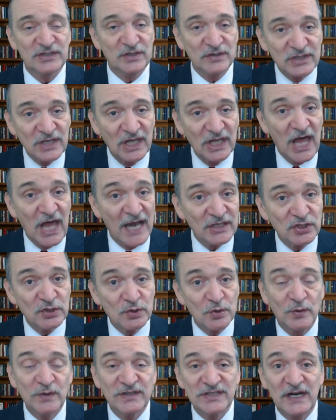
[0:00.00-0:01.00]
There's a lot of
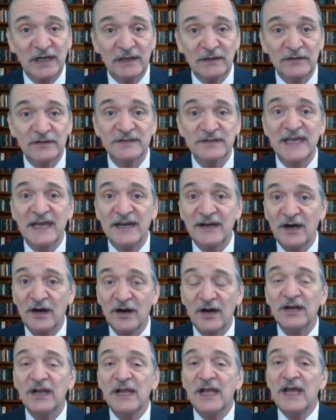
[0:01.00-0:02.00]
short sellers that
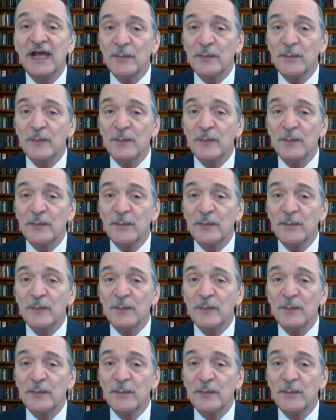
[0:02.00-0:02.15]
are